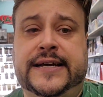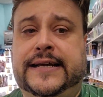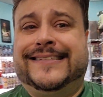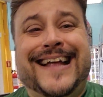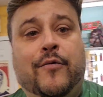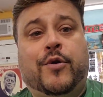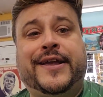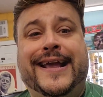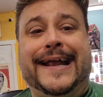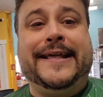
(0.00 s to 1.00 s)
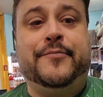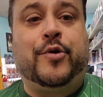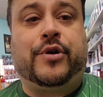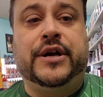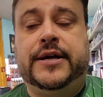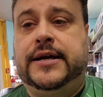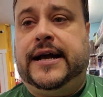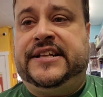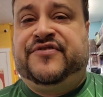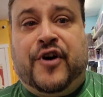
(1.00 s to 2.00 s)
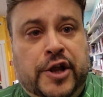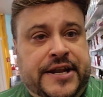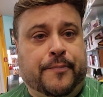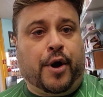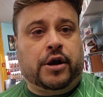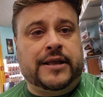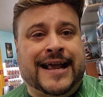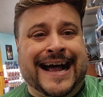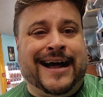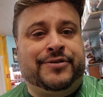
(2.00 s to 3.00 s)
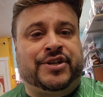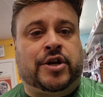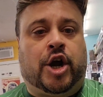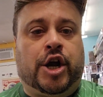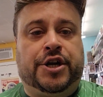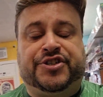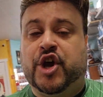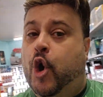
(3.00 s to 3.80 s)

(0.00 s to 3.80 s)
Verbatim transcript: It's not working anymore, it's falling apart like a house of cards.